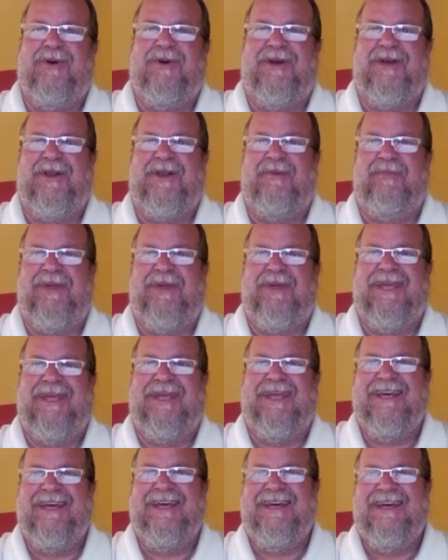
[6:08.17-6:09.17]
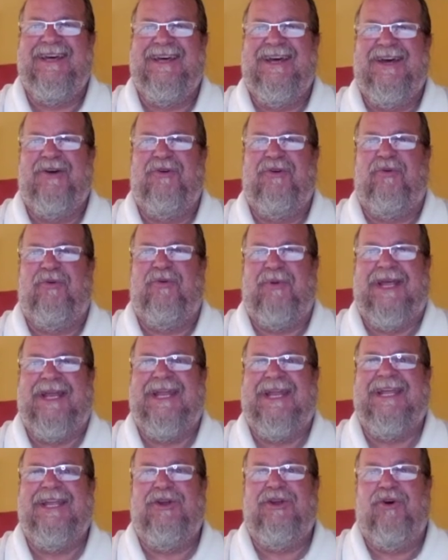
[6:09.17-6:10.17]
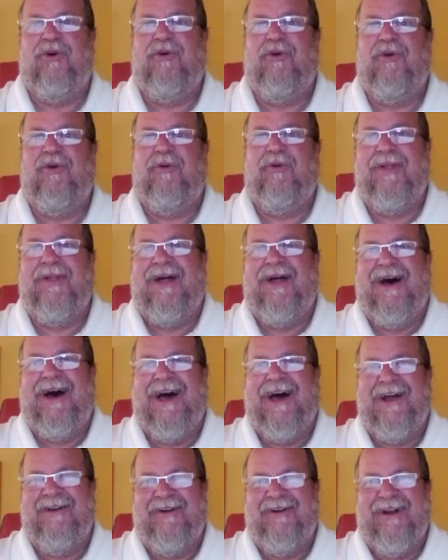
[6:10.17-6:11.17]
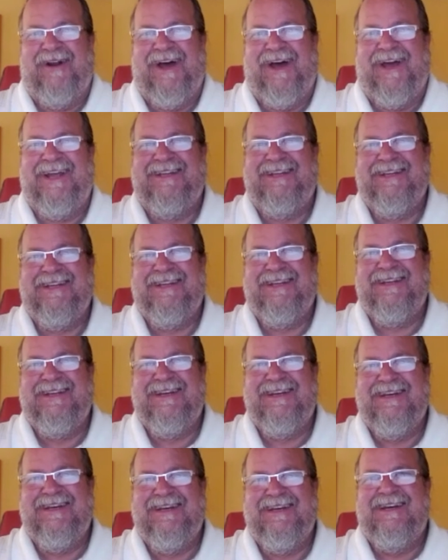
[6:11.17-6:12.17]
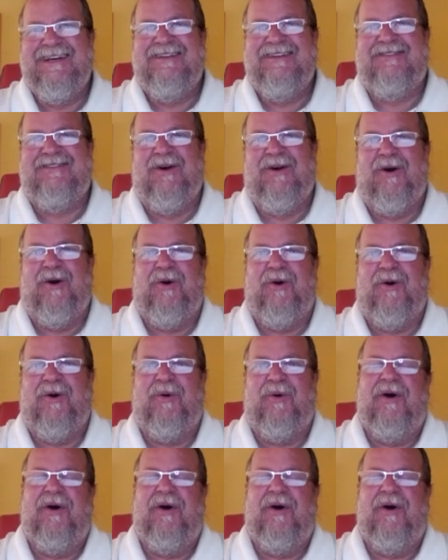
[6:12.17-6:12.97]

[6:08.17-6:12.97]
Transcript: going to be reading your reply, right? So